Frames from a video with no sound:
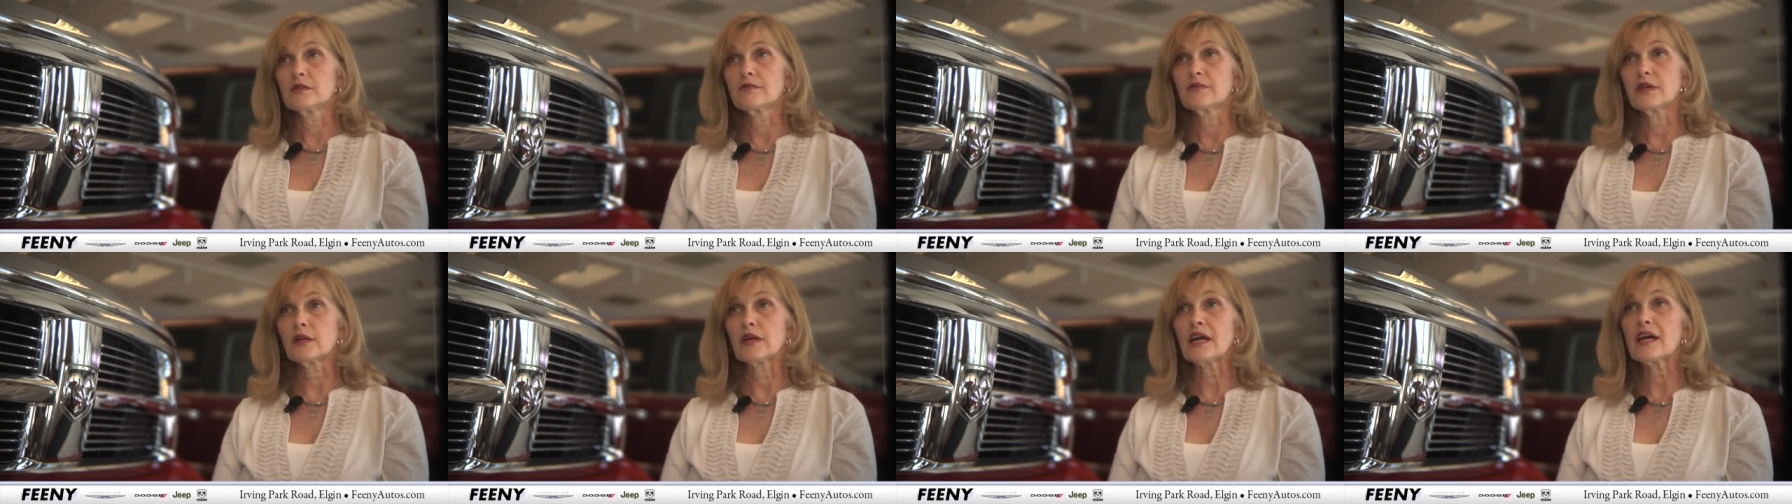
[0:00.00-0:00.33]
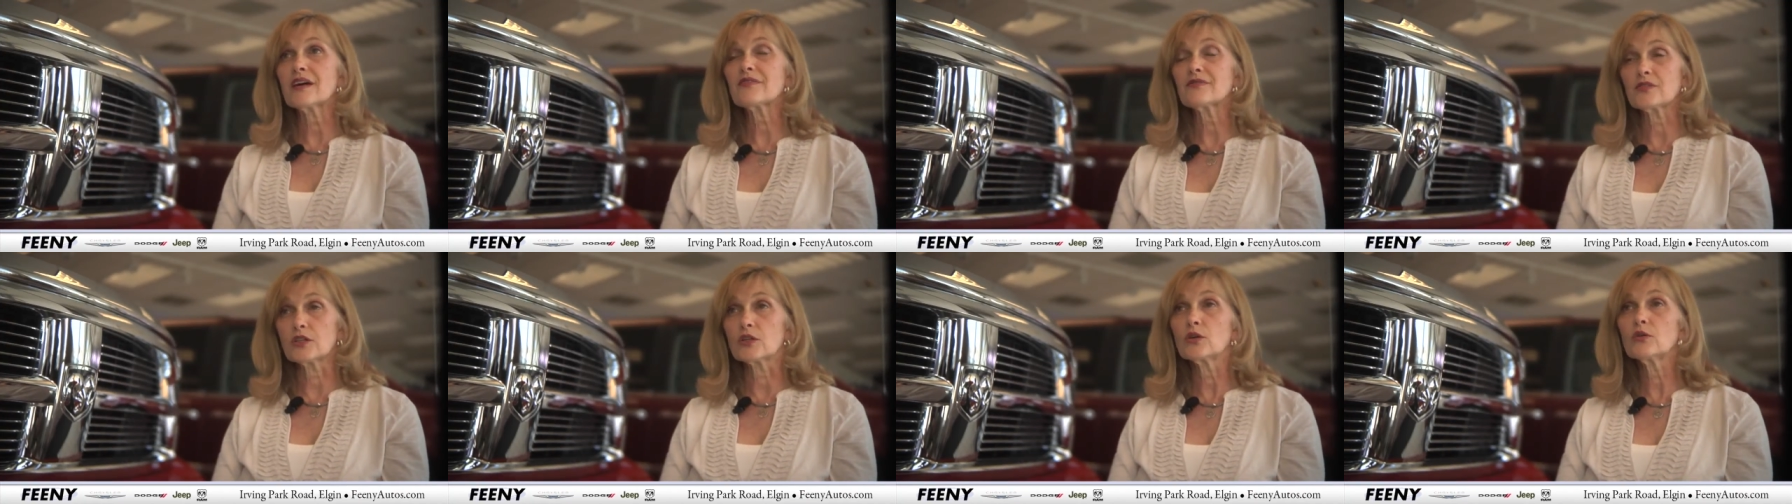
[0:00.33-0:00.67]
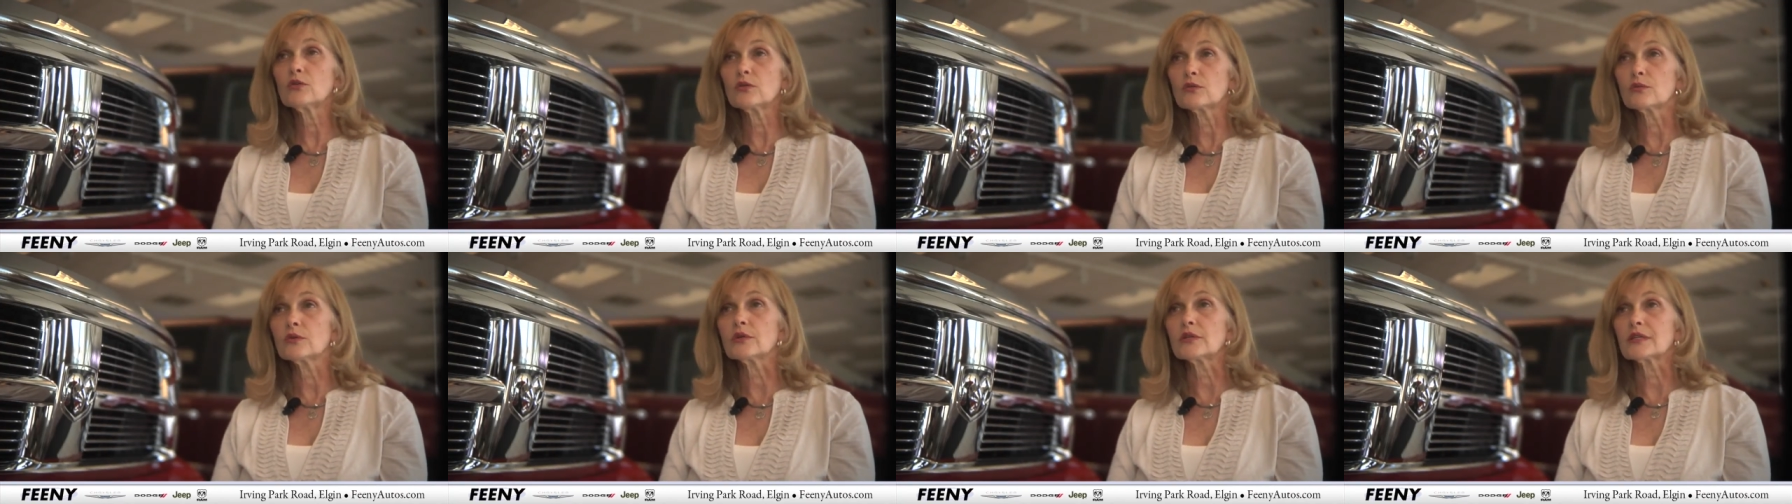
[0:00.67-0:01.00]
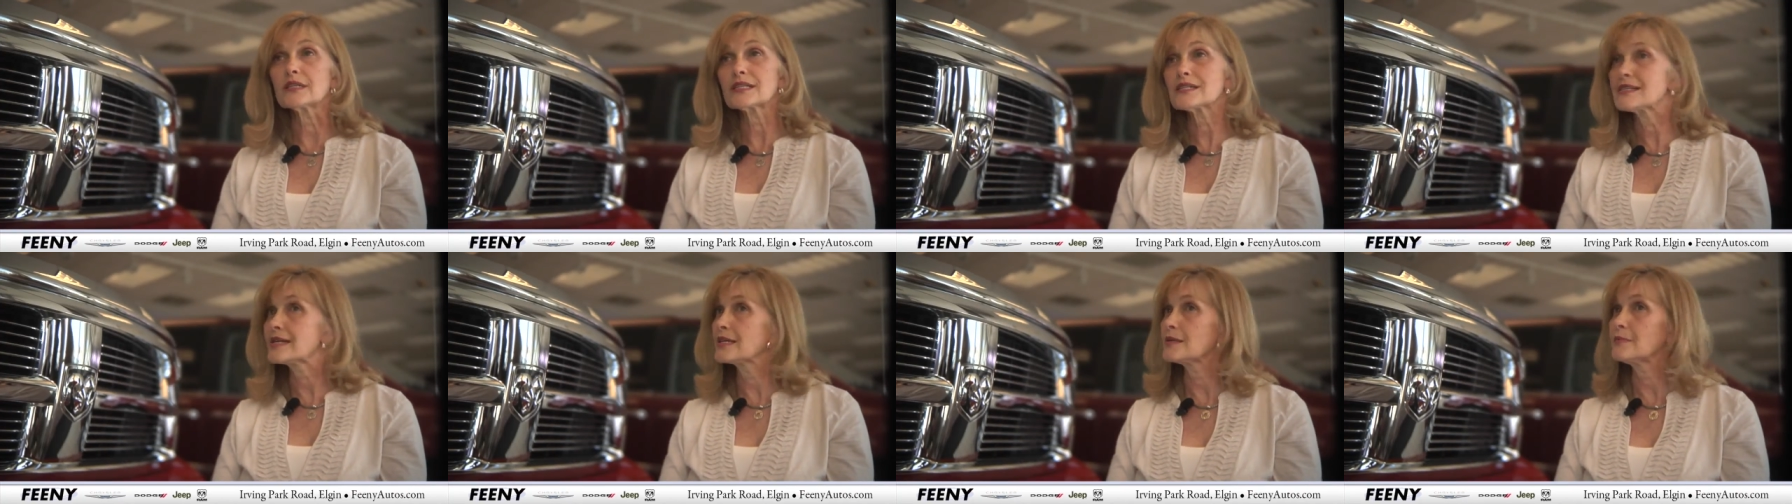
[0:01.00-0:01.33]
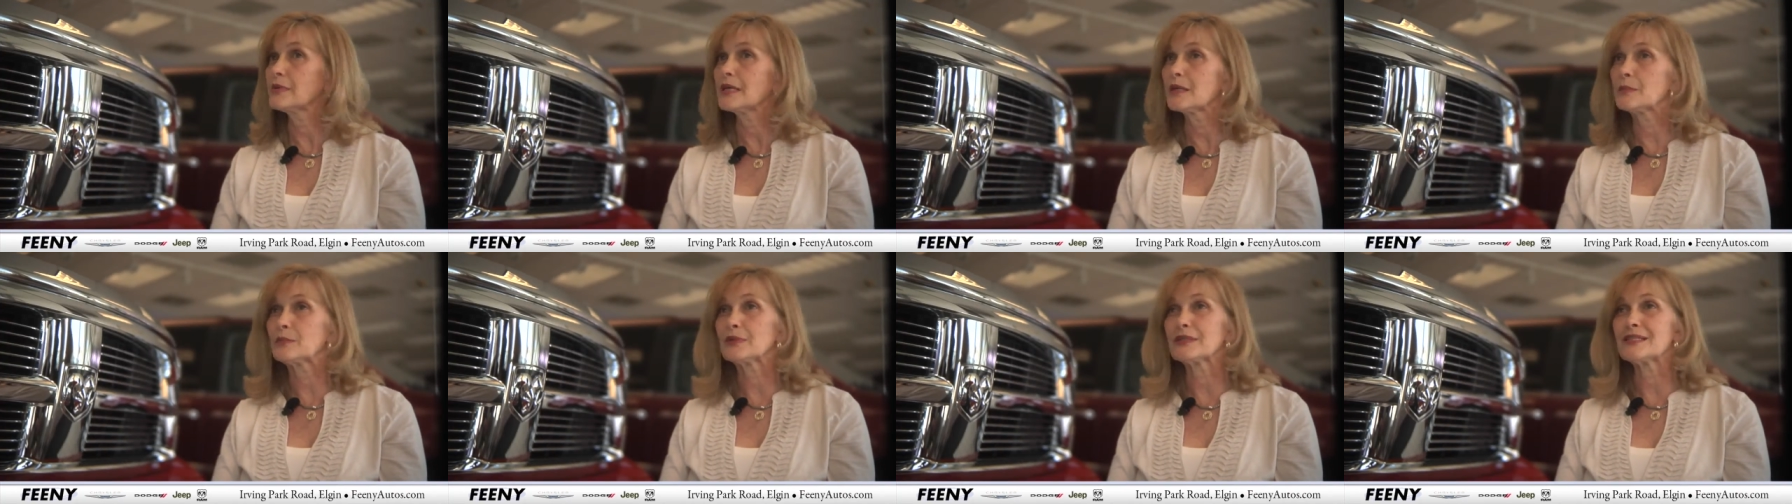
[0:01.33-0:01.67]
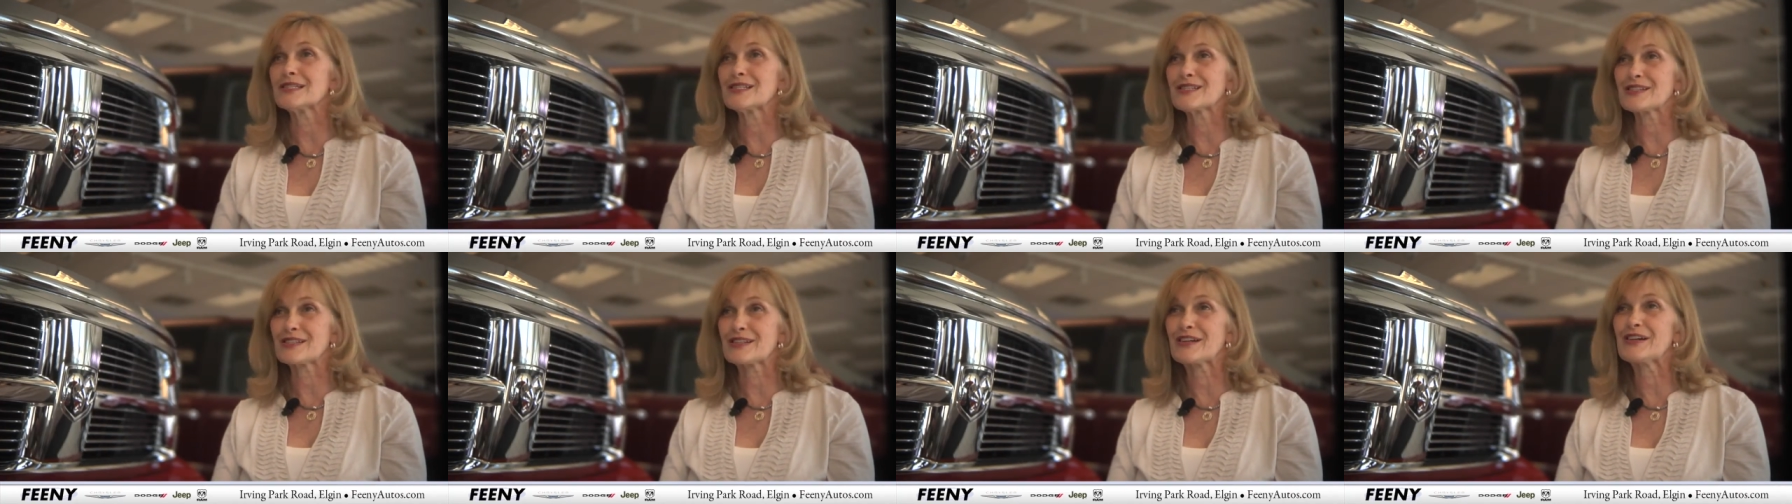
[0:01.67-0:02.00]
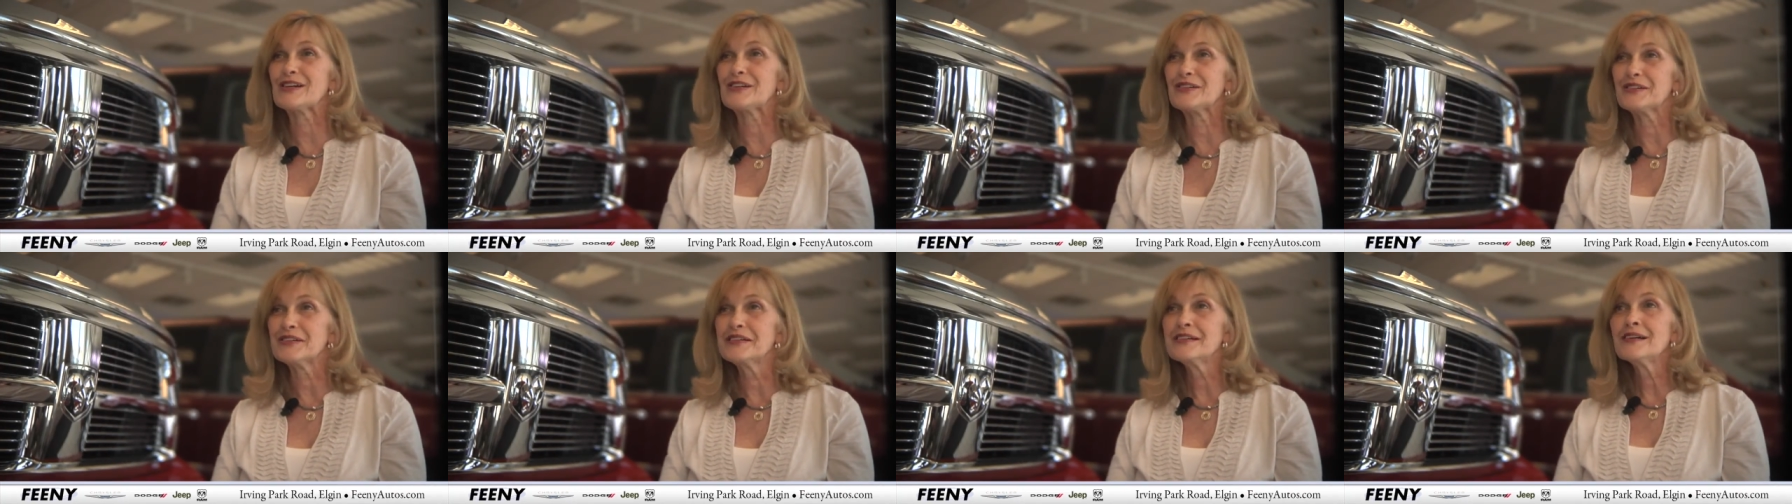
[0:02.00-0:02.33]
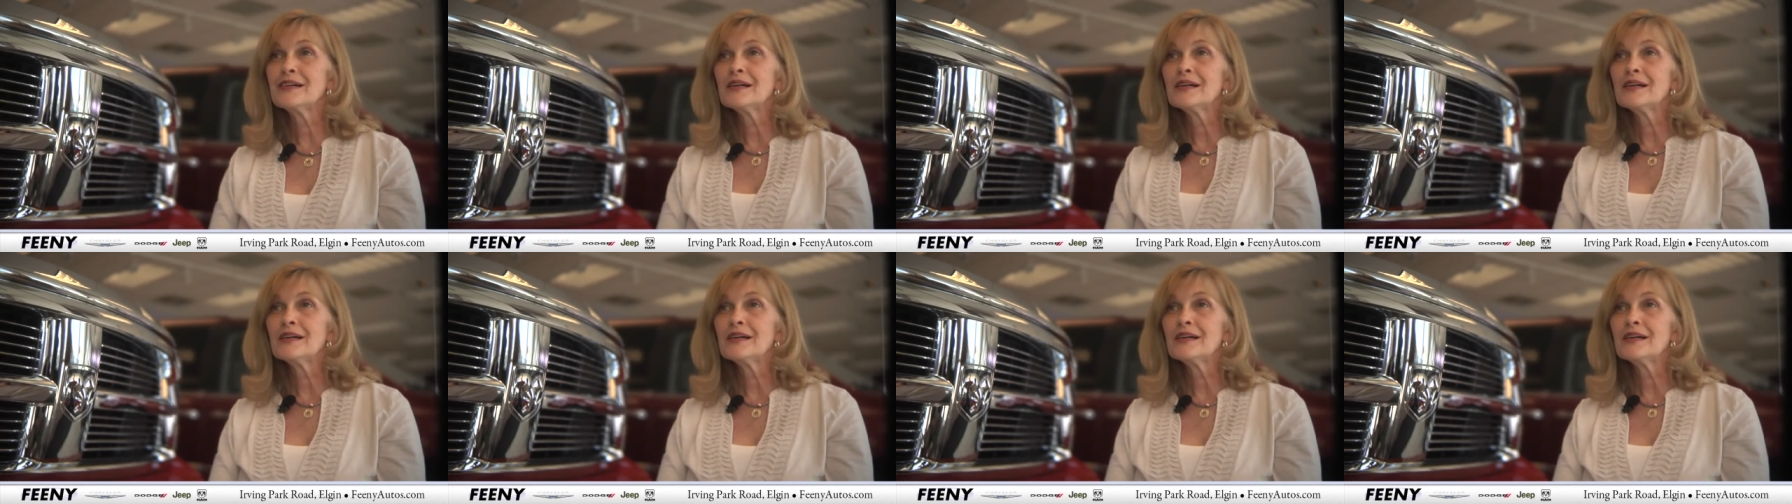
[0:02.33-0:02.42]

They have to go to work. It's not a bad place to go.